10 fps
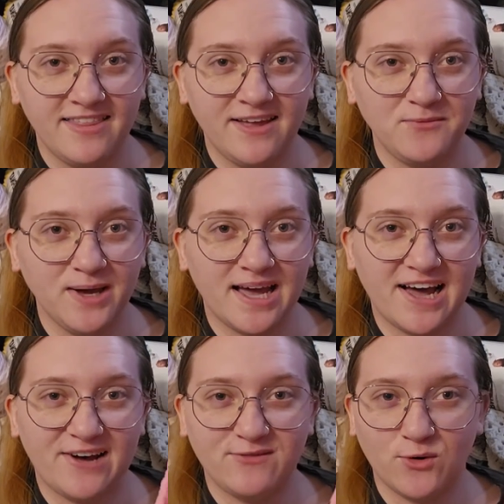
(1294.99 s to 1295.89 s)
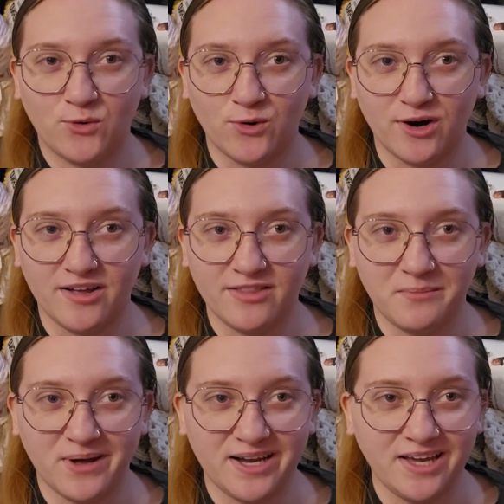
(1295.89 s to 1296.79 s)
Then we have Aura
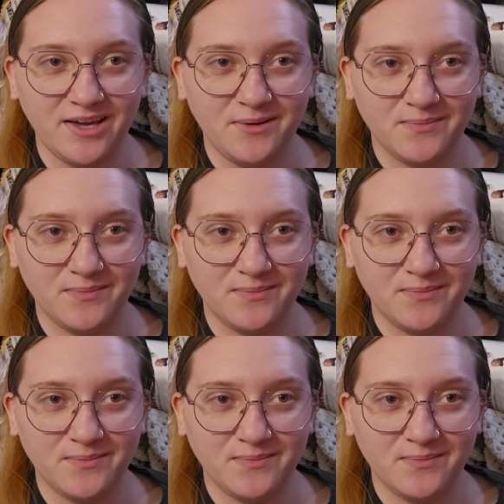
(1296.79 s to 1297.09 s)
the bunny.